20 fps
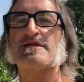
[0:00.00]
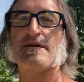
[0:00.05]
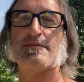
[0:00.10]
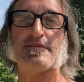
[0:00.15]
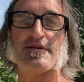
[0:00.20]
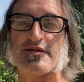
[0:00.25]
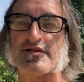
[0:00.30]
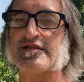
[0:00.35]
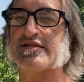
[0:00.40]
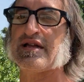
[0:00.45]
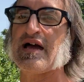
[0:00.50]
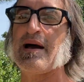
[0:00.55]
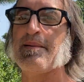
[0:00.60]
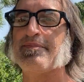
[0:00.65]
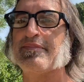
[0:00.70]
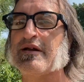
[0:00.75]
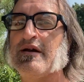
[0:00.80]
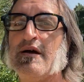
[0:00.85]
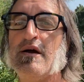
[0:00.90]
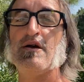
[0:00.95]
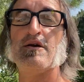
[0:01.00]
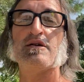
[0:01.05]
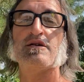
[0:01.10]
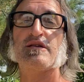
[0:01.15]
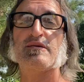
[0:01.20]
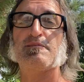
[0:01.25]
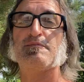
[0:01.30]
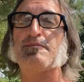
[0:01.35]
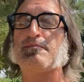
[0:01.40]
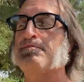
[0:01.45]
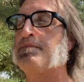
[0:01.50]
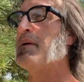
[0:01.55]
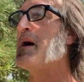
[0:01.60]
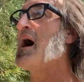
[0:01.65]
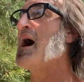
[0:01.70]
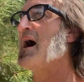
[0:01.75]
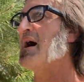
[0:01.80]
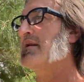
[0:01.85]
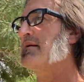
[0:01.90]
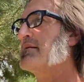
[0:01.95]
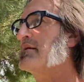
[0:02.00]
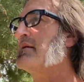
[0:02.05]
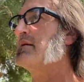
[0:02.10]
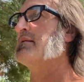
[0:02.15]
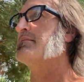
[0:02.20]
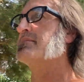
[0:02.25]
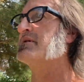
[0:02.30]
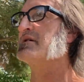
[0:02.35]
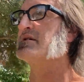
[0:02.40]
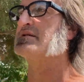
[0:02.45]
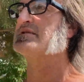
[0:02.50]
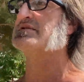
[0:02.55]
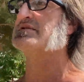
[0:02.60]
and I'm going to stop pot, and I'm going to